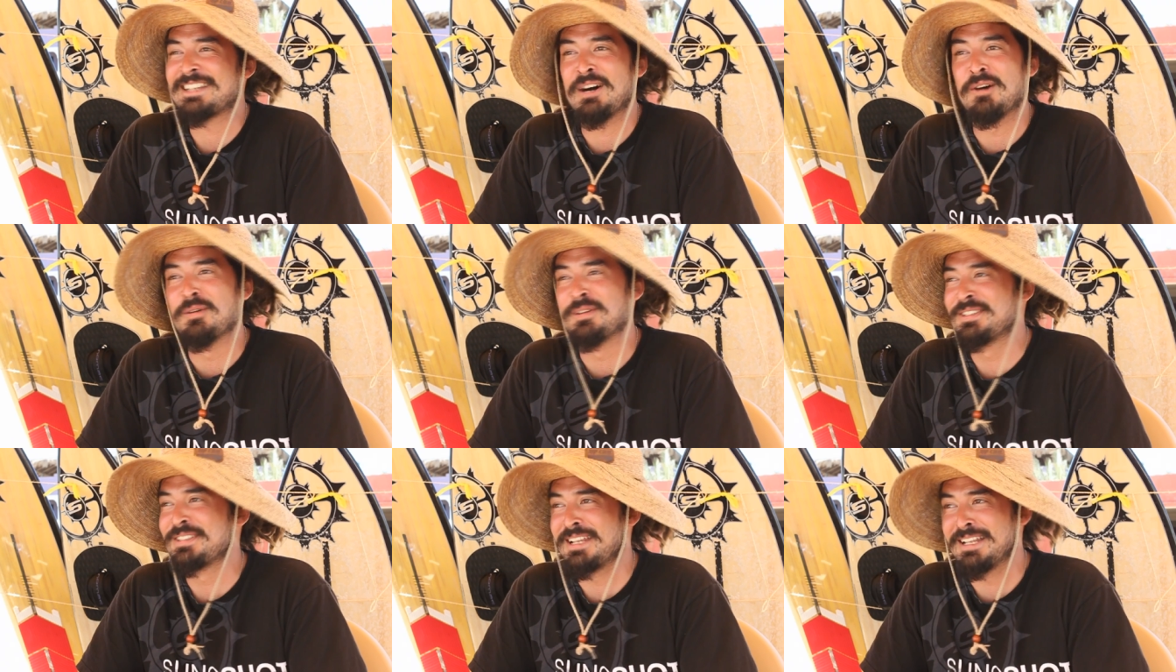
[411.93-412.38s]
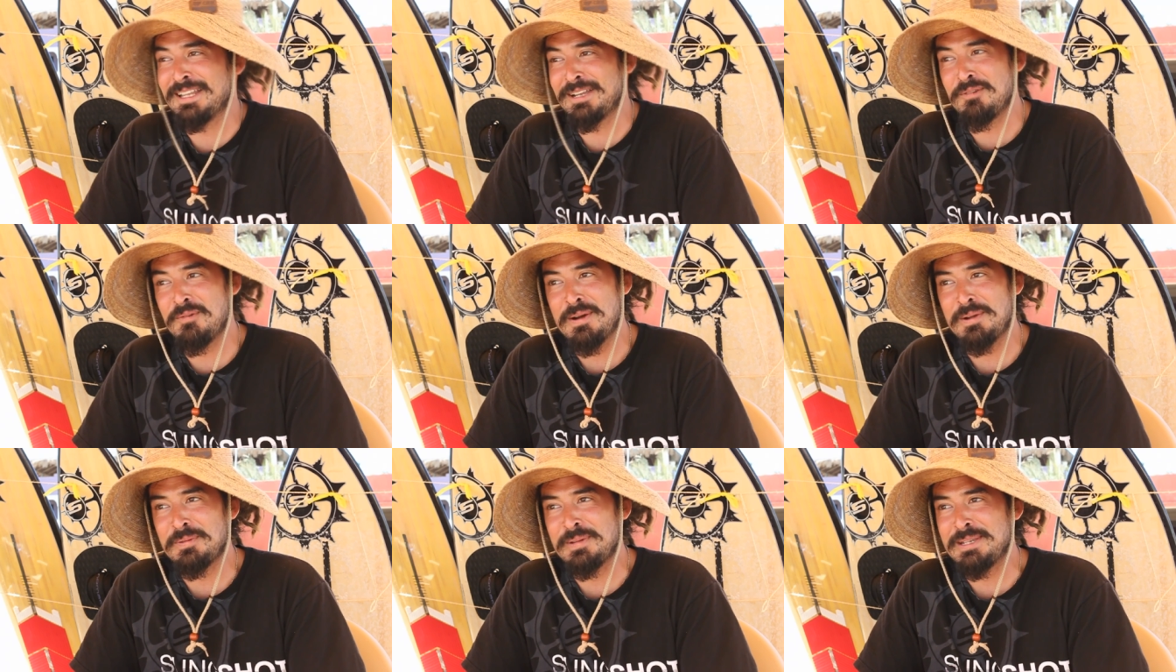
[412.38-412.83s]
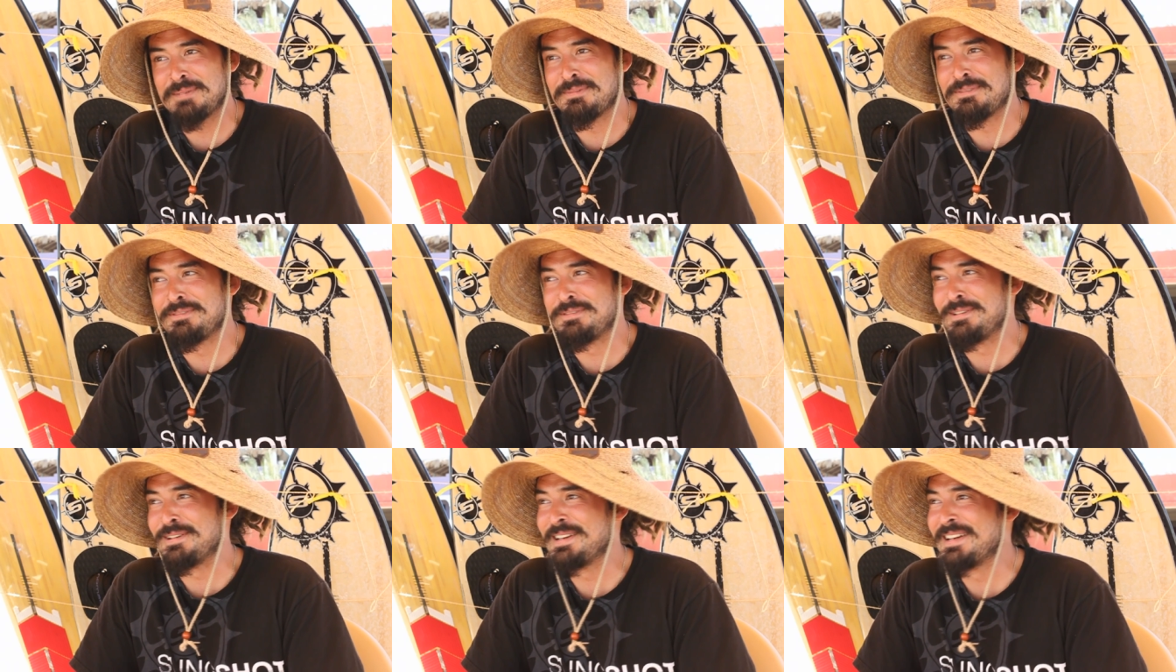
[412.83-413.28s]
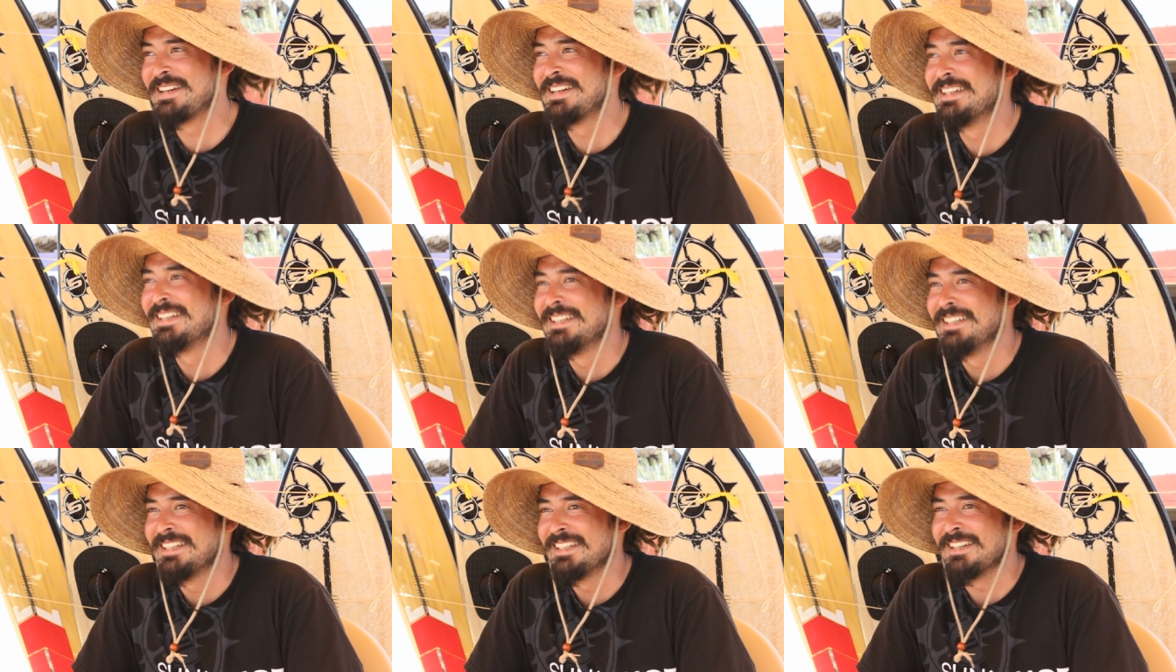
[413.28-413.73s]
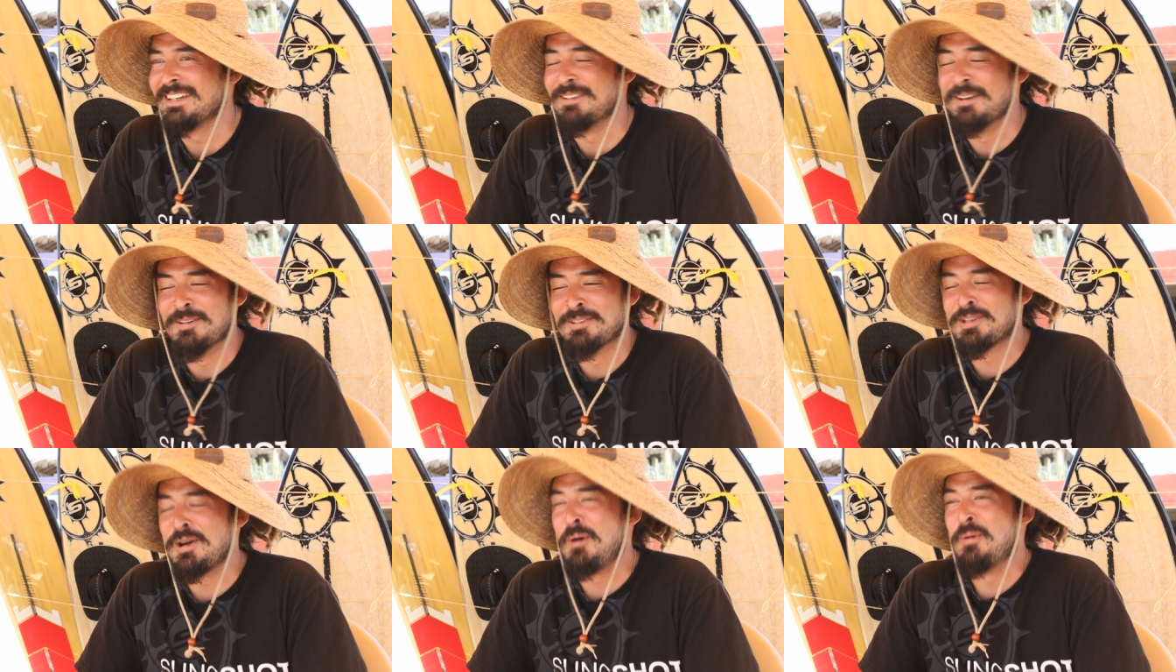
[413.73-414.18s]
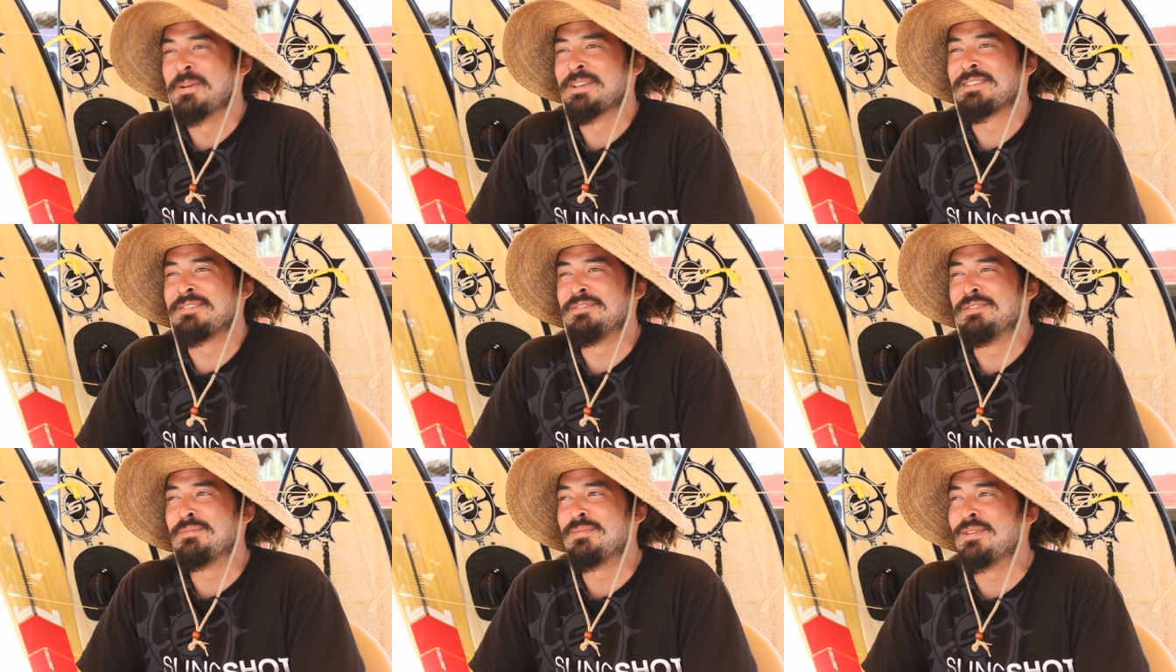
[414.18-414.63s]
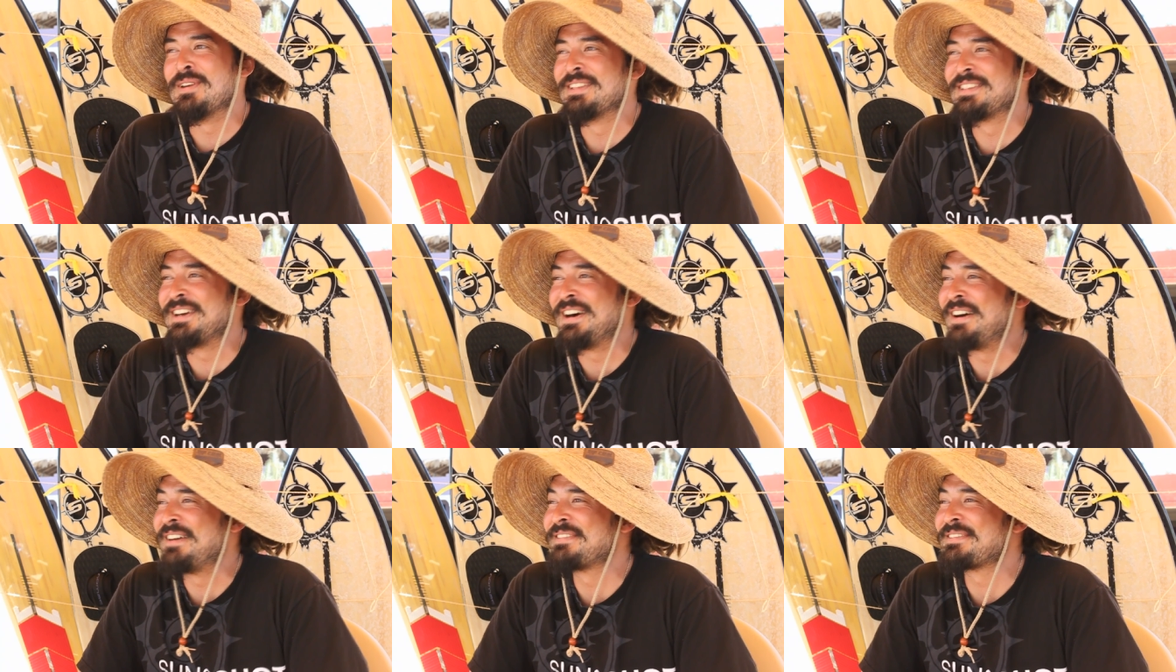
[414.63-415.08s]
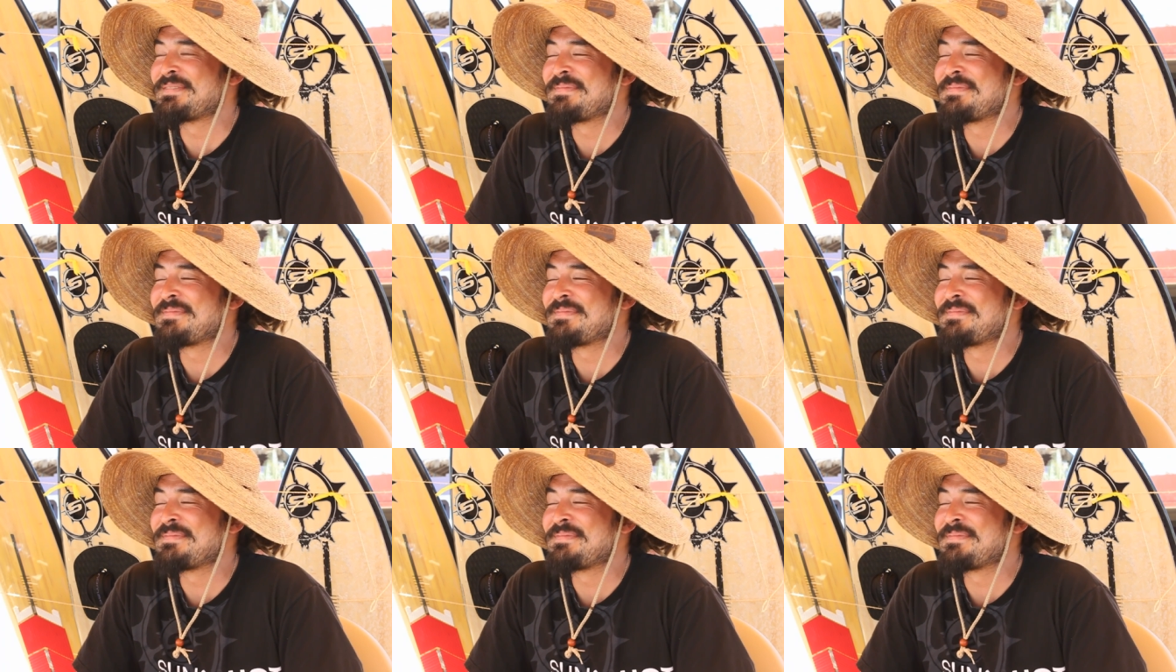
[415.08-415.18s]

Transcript: I always studied like 1 week before, and I was always a few points off.